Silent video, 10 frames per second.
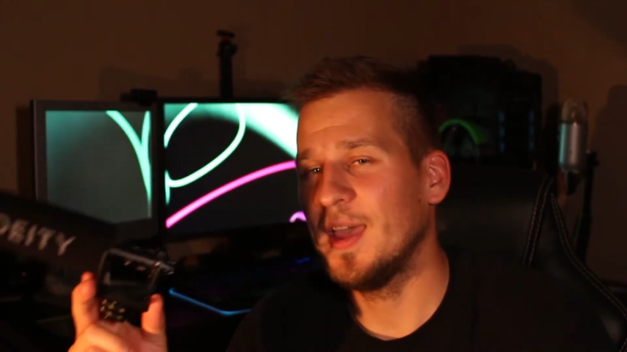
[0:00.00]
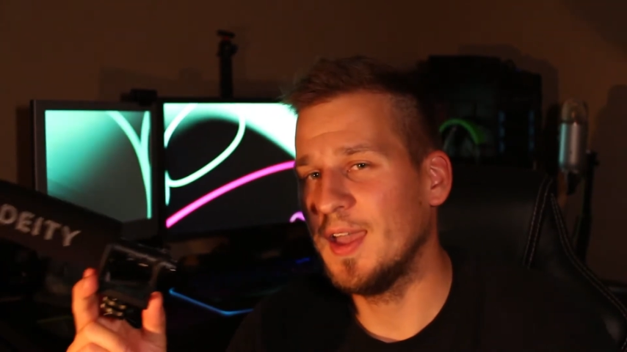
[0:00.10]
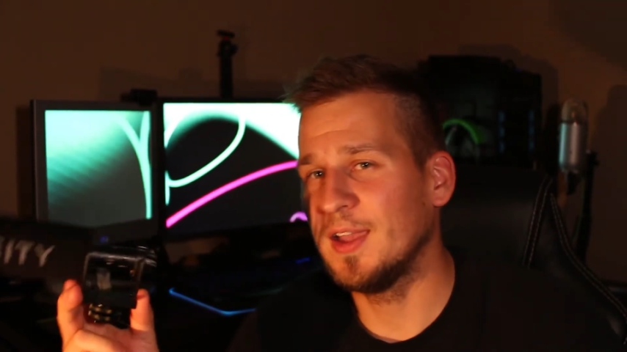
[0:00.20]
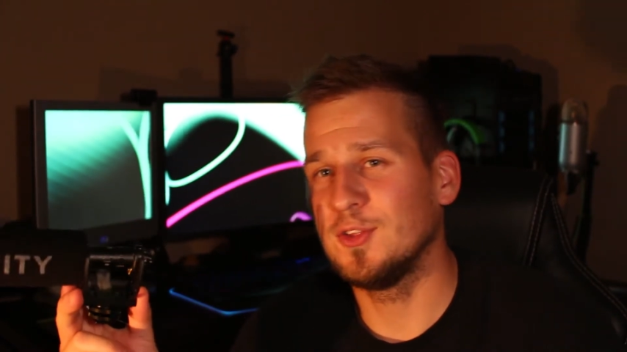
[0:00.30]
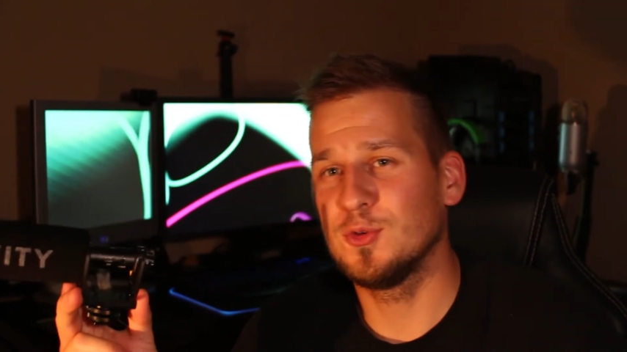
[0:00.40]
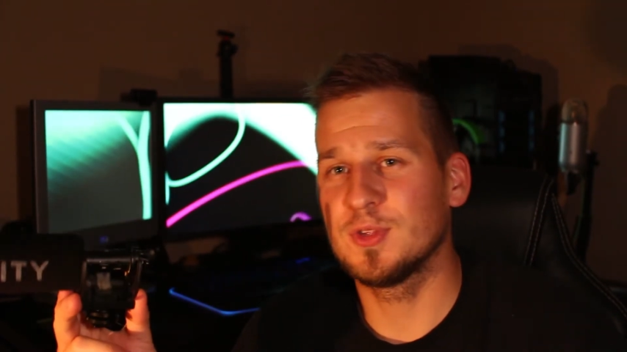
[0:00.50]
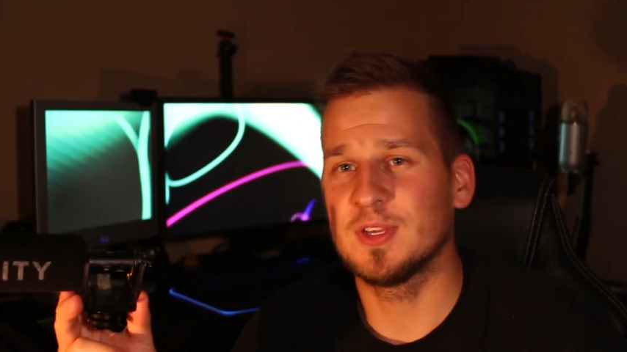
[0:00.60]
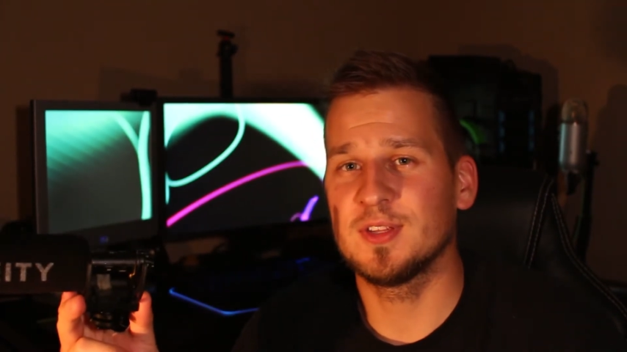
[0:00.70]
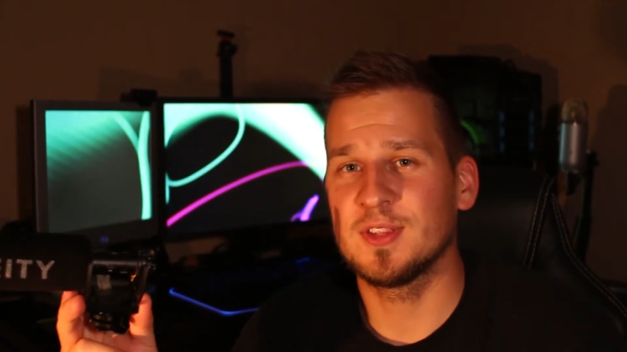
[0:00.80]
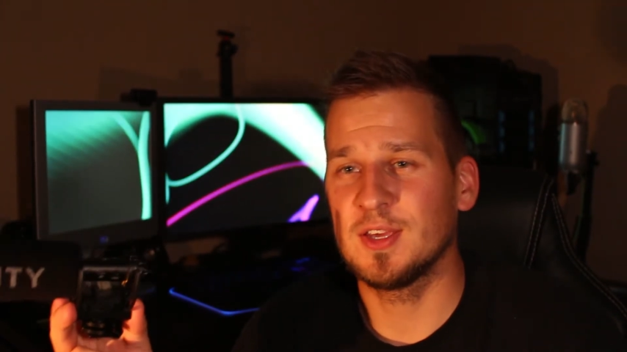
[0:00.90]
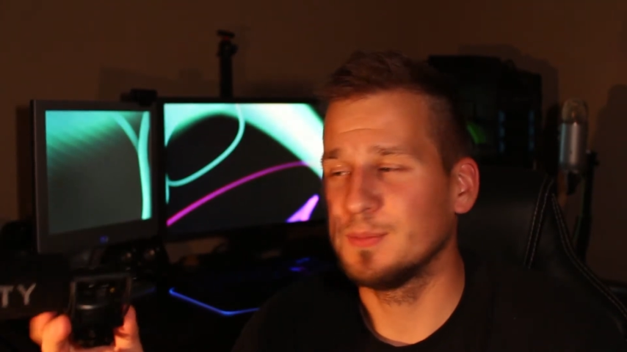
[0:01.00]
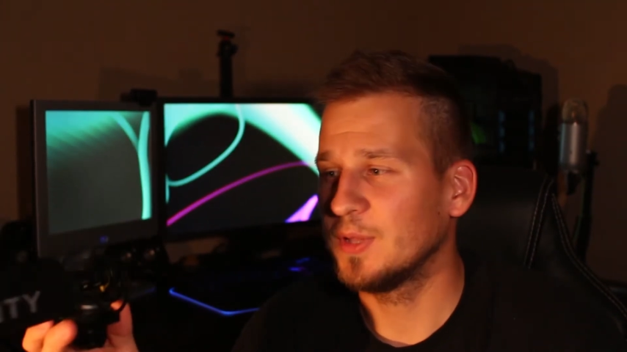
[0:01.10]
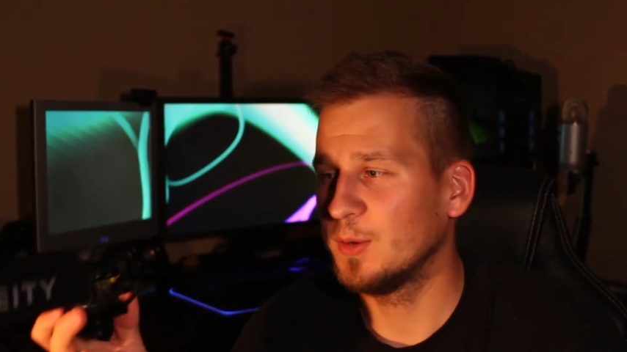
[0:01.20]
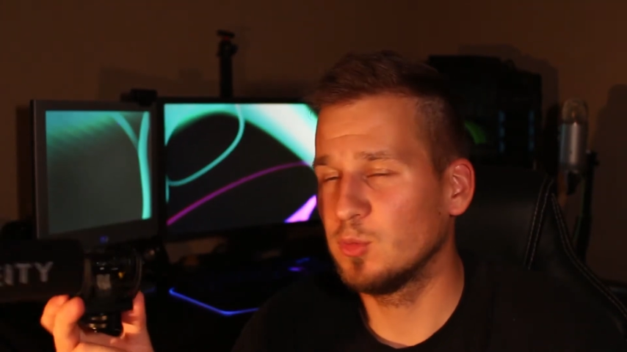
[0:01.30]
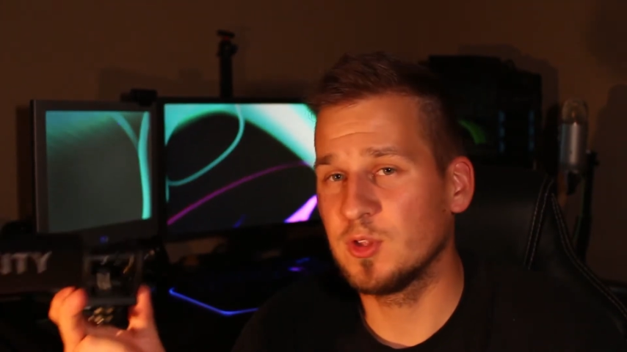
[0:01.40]
and use it at the same
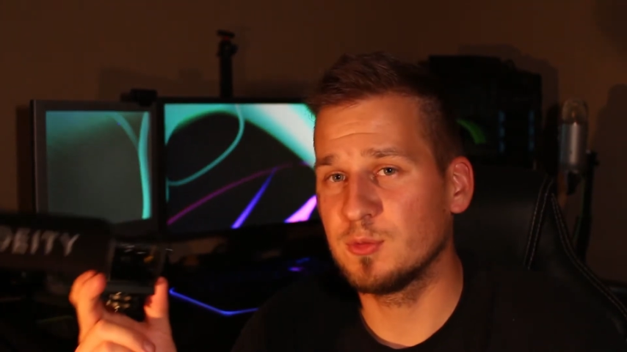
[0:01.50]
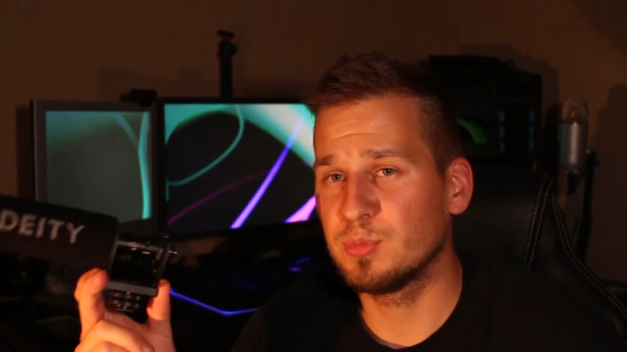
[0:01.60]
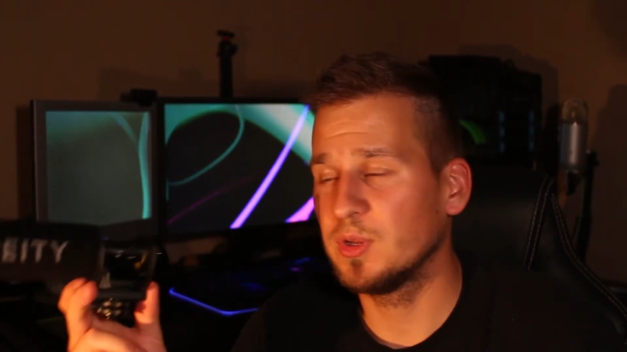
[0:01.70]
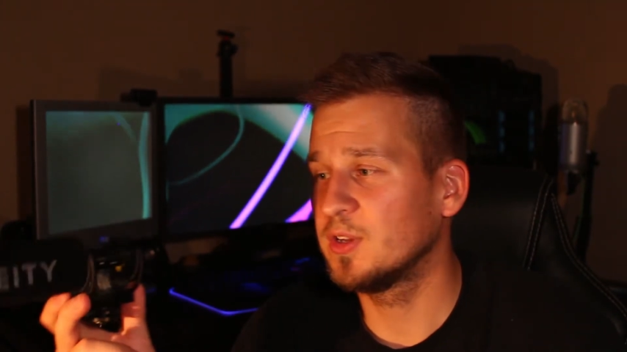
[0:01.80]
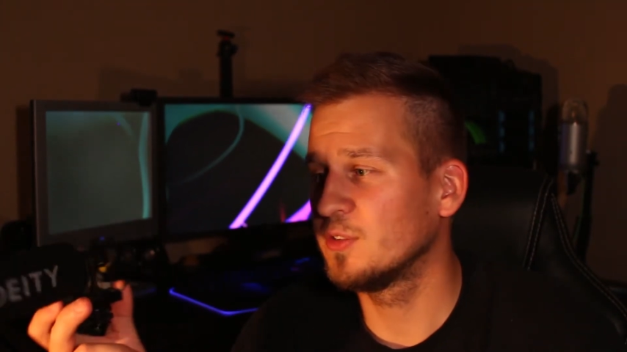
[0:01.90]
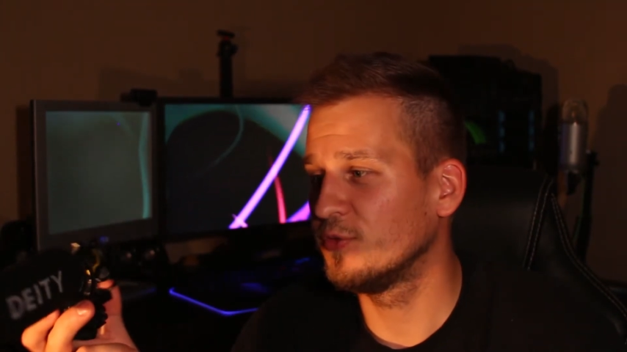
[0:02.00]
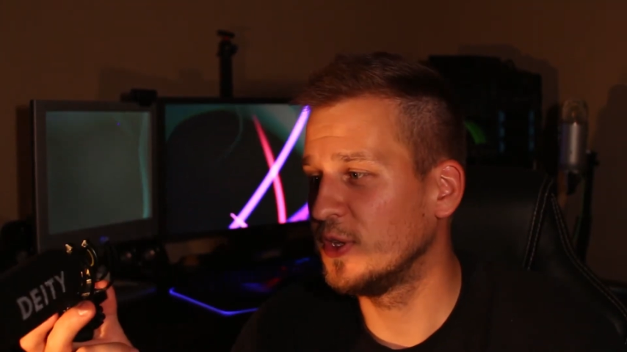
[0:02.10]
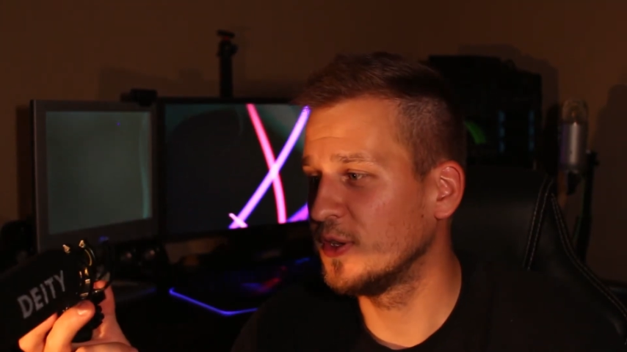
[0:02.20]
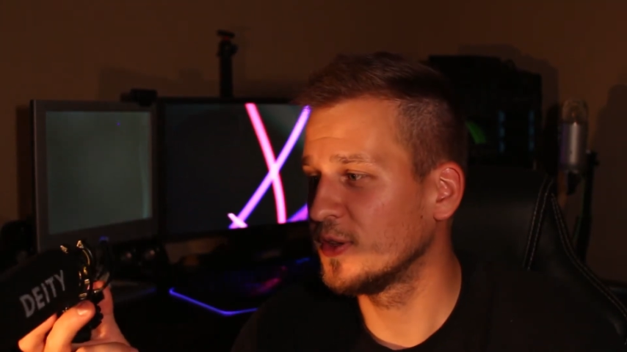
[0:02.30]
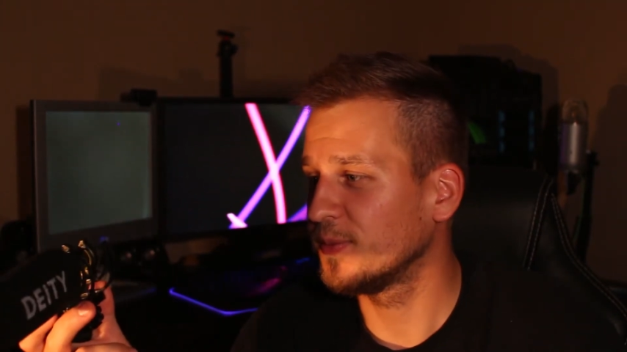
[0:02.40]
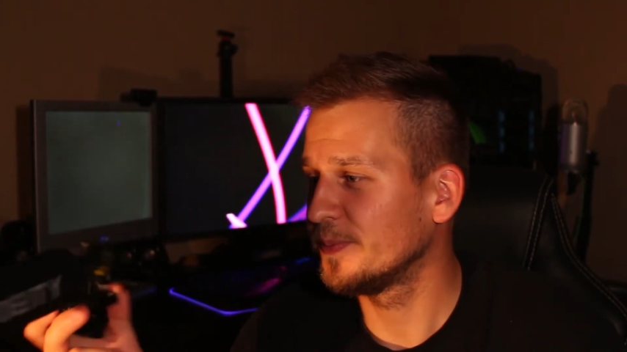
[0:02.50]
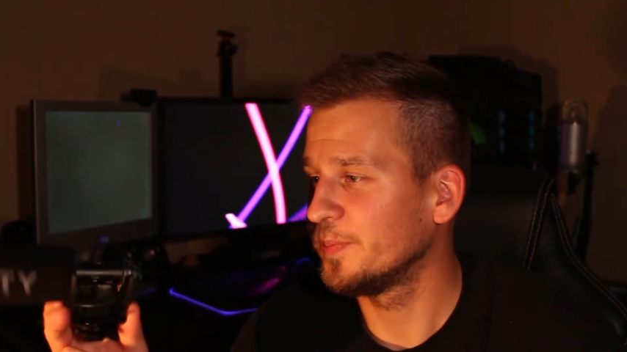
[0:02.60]
time, which is pretty convenient.